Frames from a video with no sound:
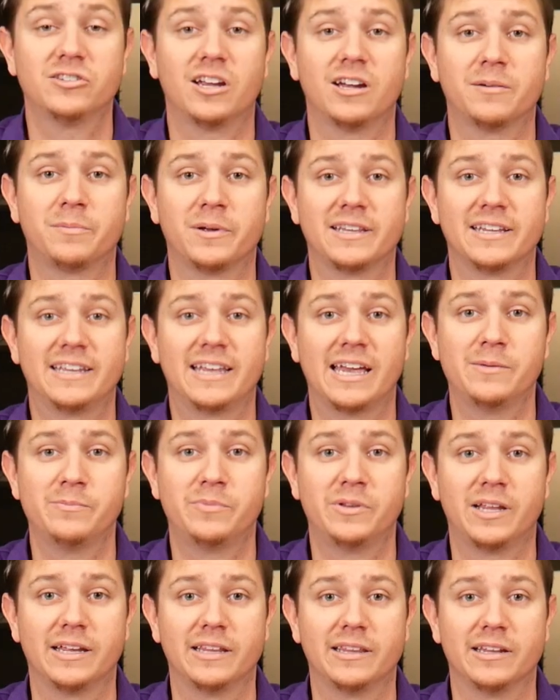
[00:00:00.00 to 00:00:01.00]
talk about the
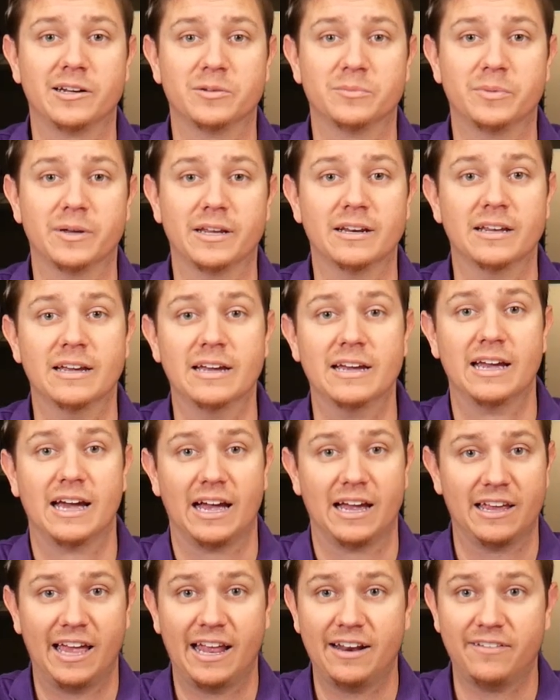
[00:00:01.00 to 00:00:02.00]
gameplay a little bit.
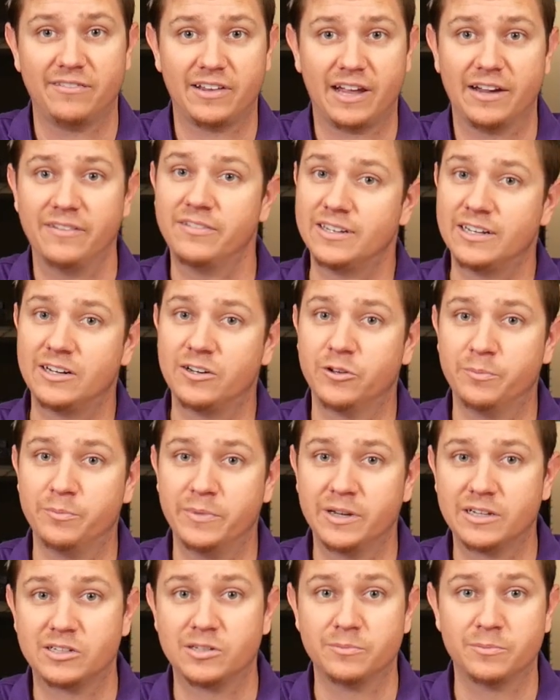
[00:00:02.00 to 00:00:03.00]
I have a little
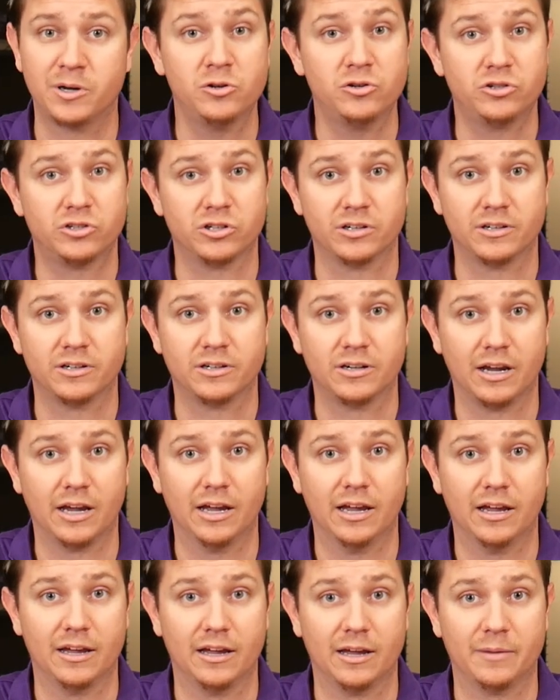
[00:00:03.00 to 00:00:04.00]
mixed emotion
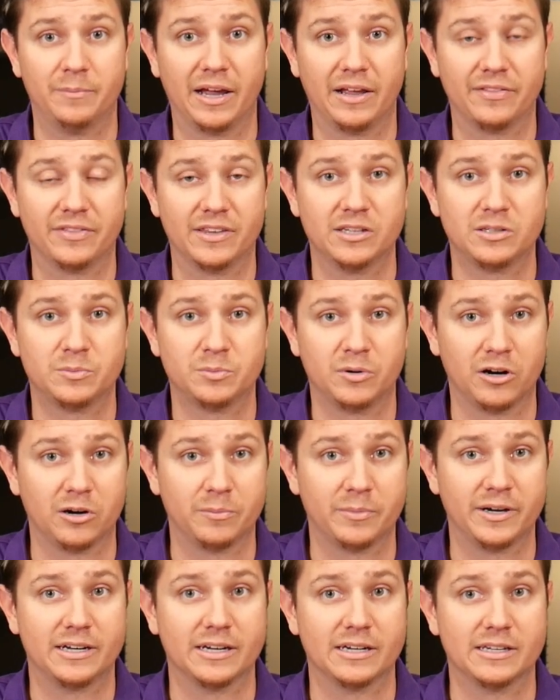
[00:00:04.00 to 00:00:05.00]
about this part
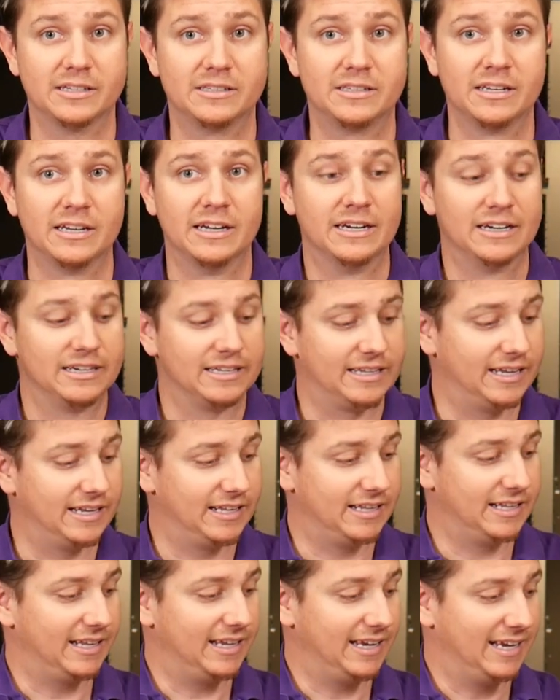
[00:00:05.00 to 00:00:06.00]
because
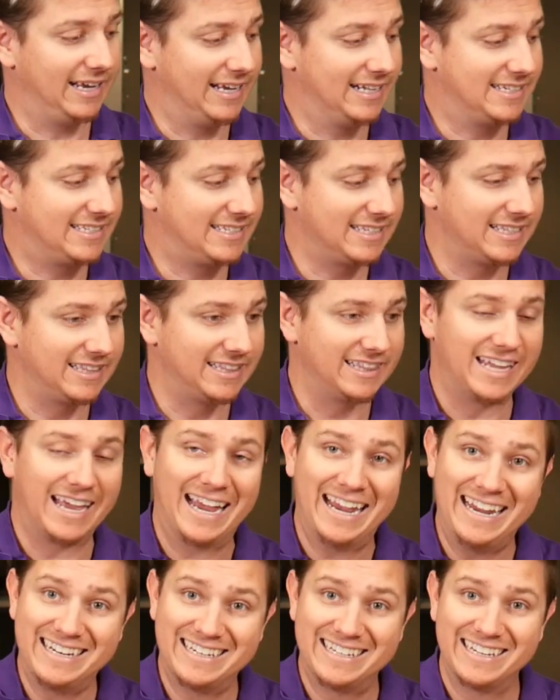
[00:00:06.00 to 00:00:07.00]
it's
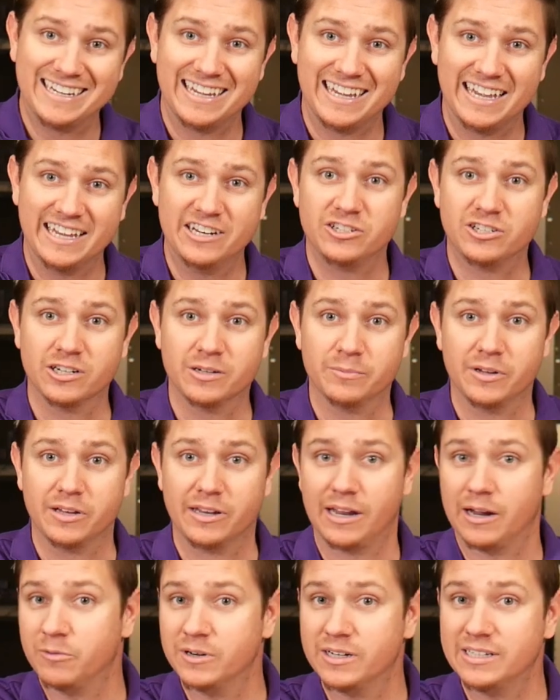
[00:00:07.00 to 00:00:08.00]
light engine
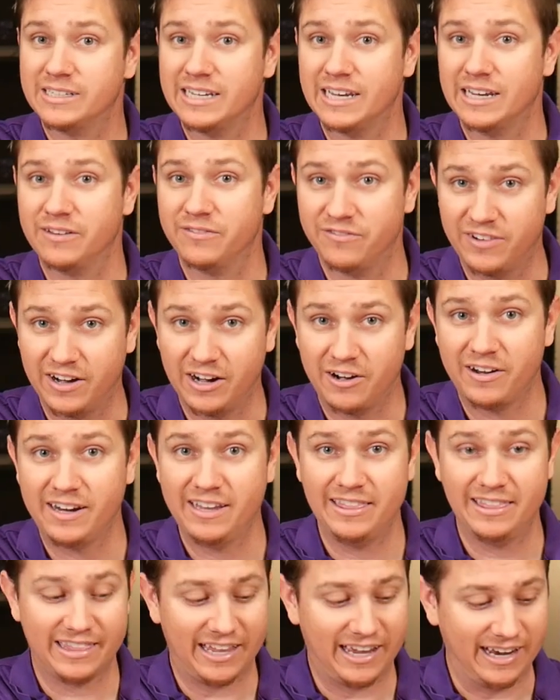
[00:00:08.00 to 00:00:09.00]
building. I want to say very
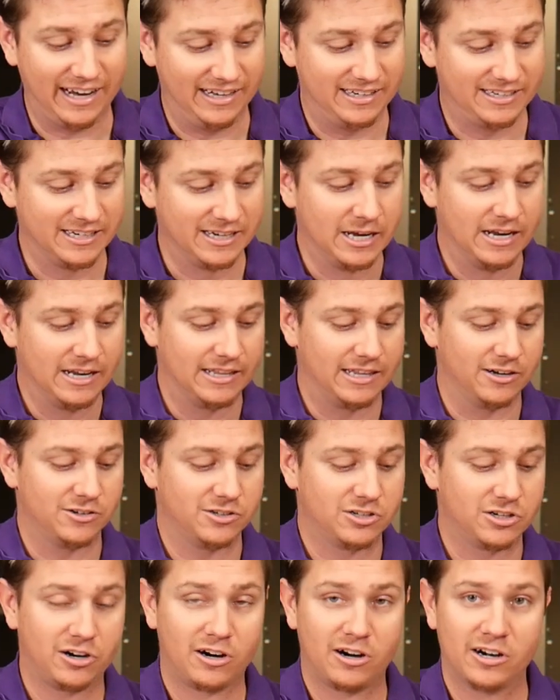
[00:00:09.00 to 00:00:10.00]
light.
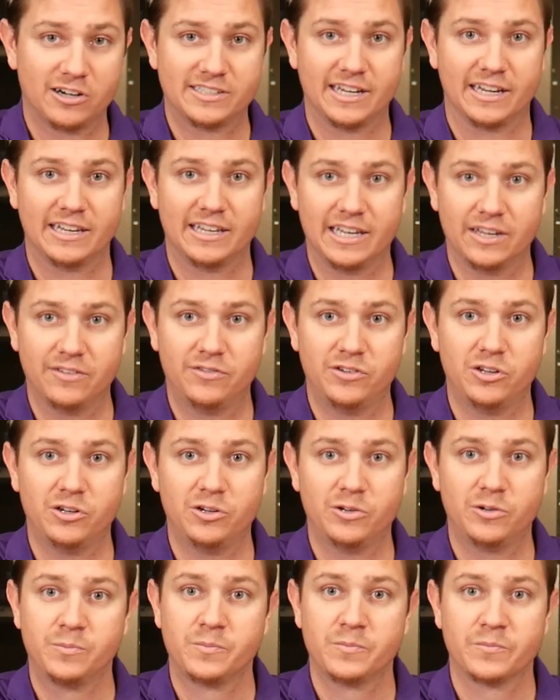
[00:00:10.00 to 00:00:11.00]
There's cards that give
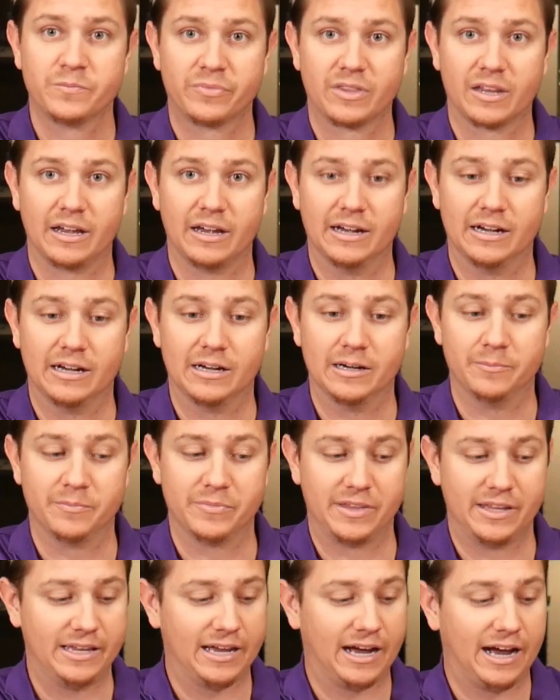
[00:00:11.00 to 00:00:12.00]
you
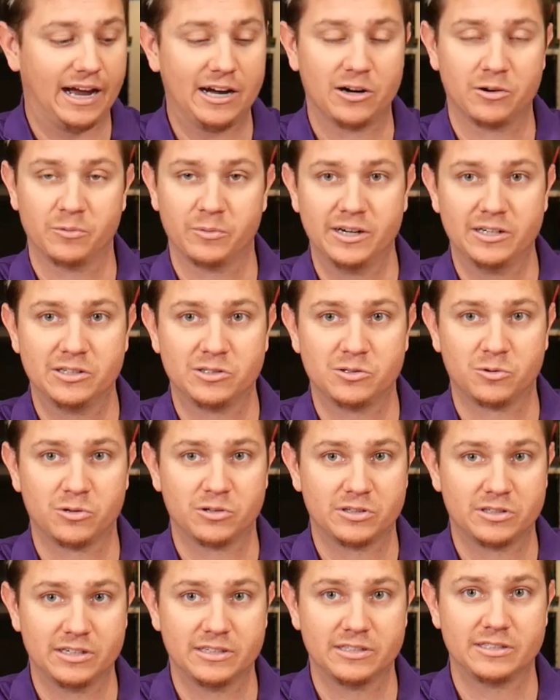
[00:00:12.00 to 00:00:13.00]
the higher
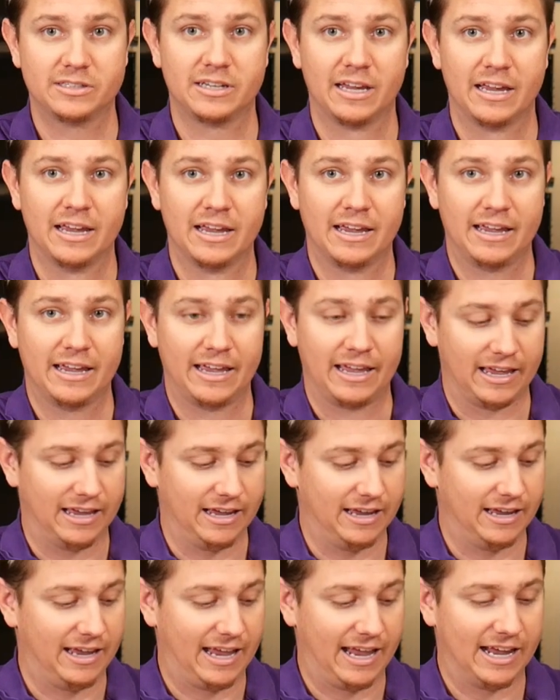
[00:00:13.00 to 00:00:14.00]
resources
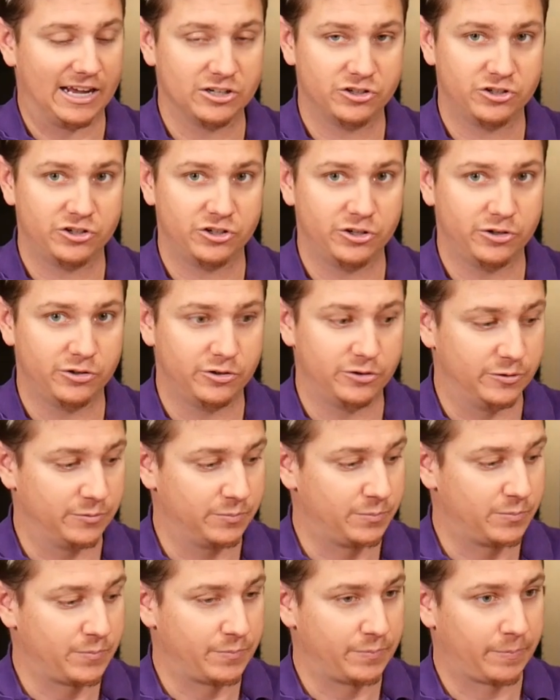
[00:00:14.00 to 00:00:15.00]
as you